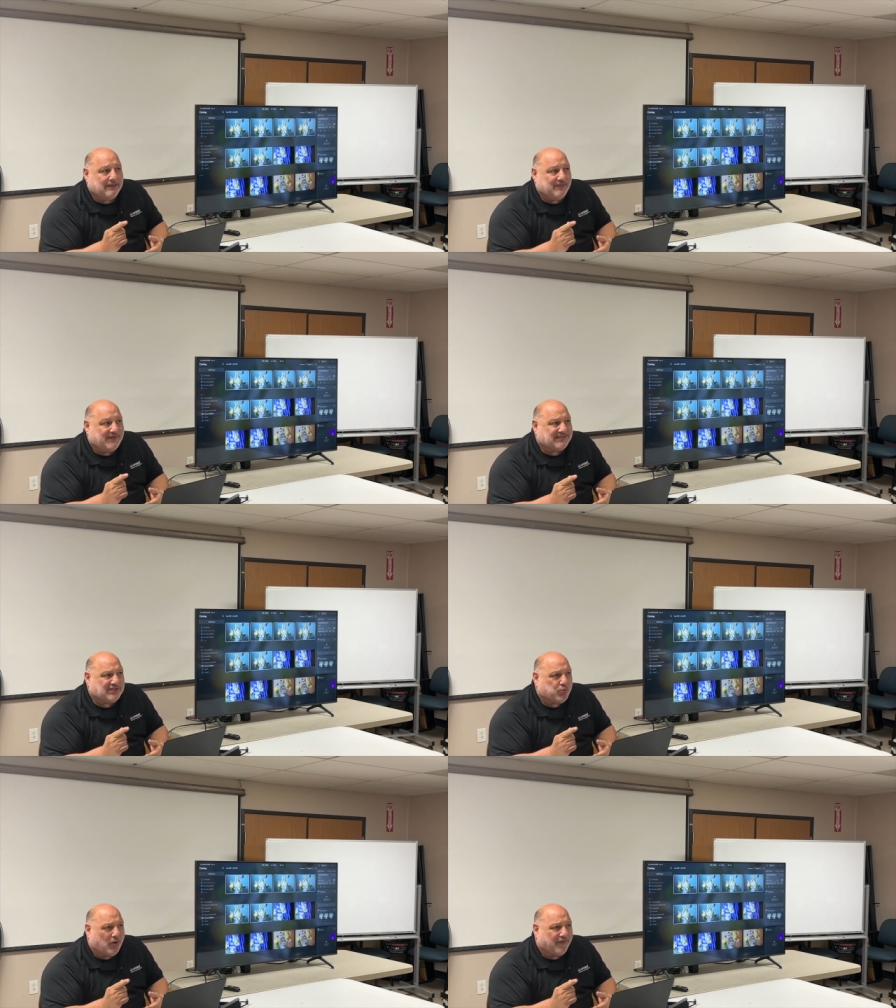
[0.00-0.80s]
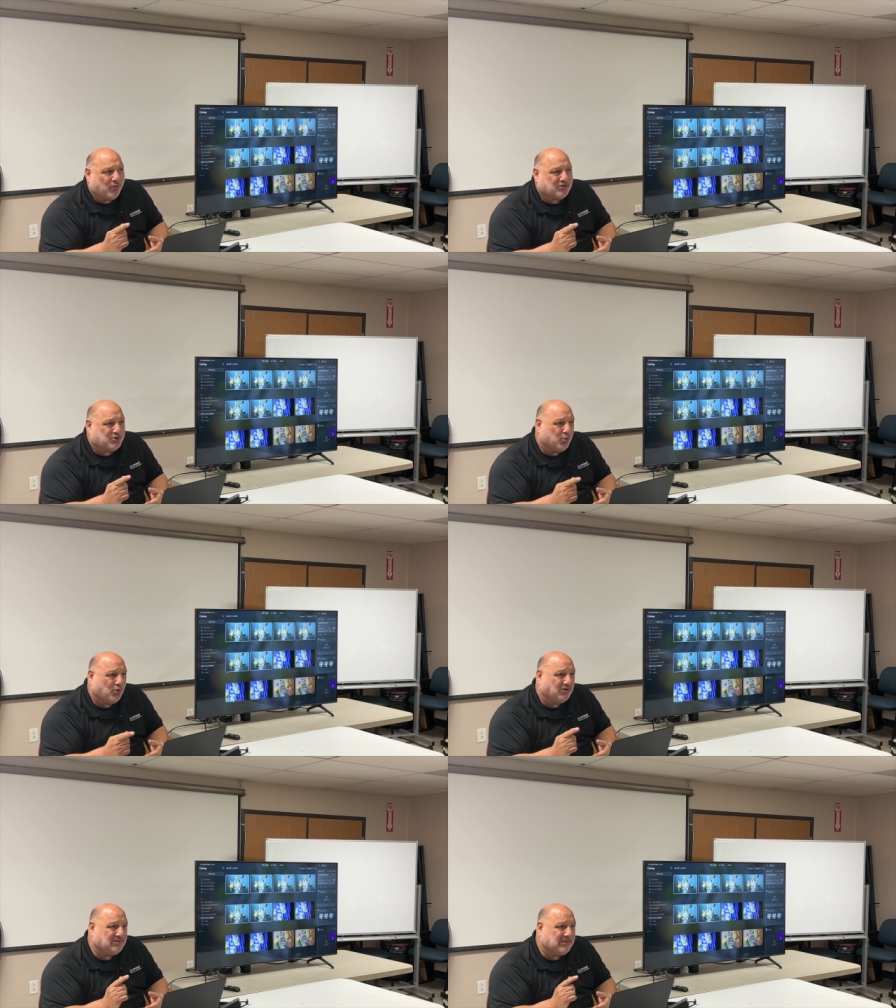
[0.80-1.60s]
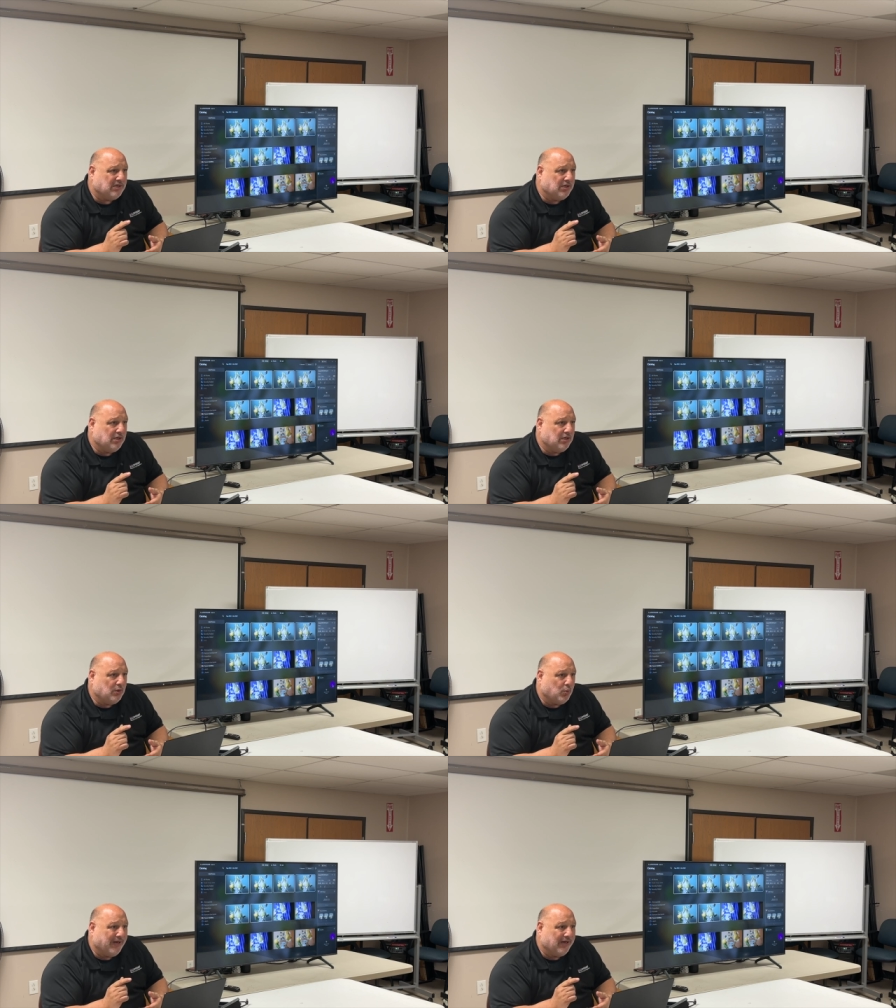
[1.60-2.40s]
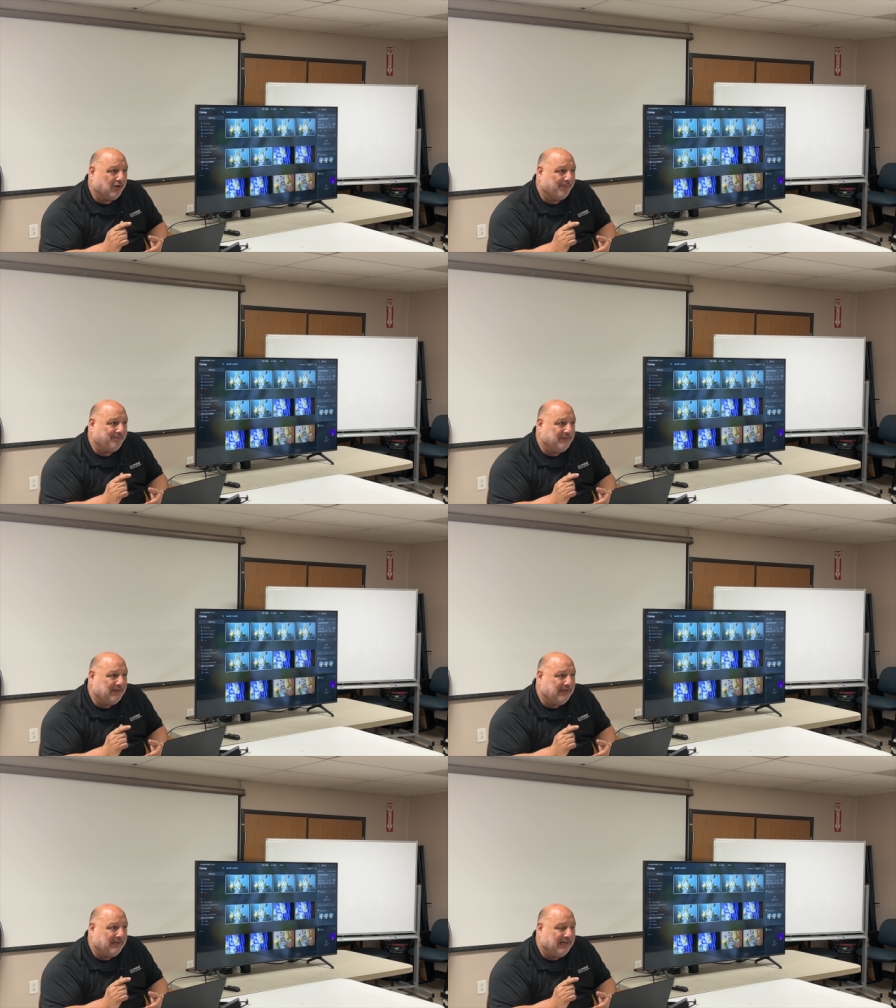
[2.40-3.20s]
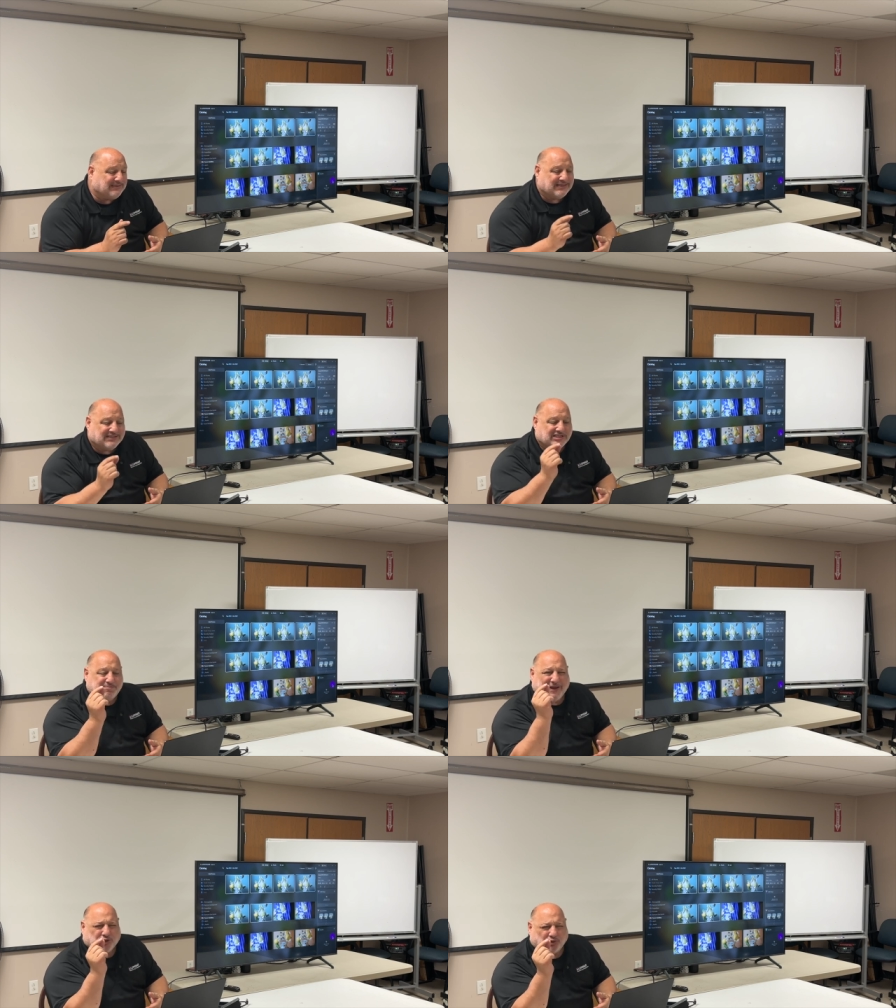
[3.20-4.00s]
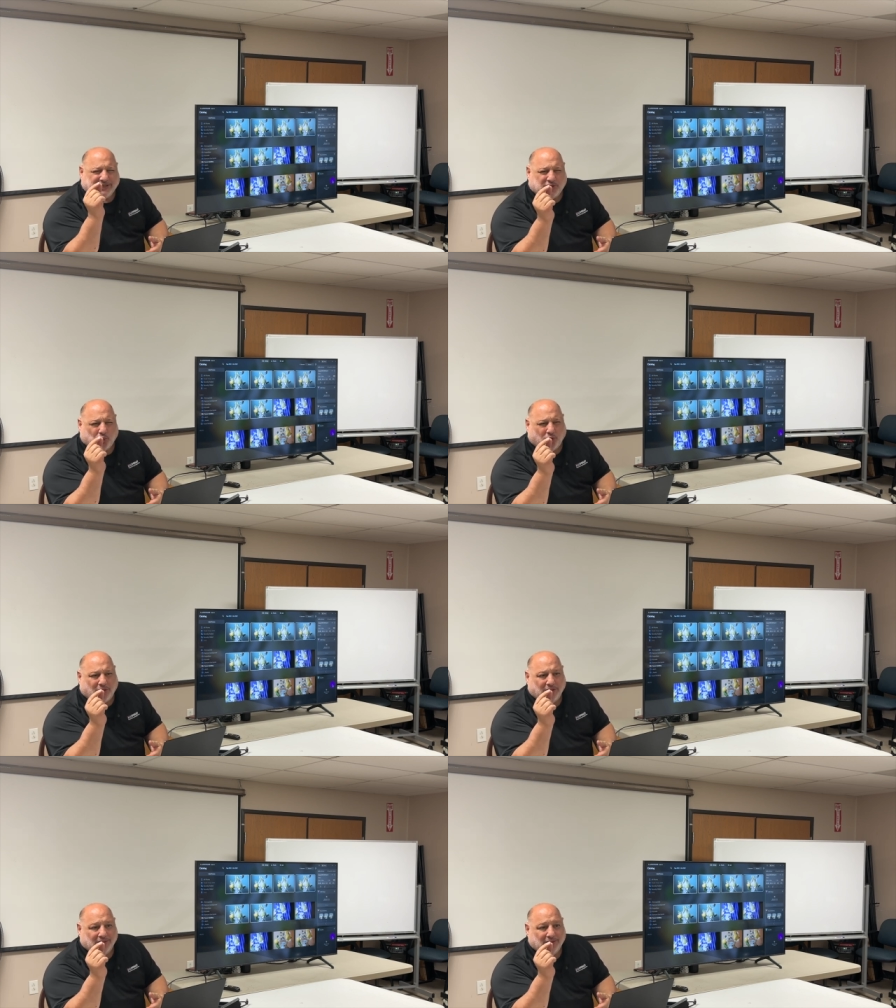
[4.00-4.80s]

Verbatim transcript: This is one of those tools where it's, it's a specialty tool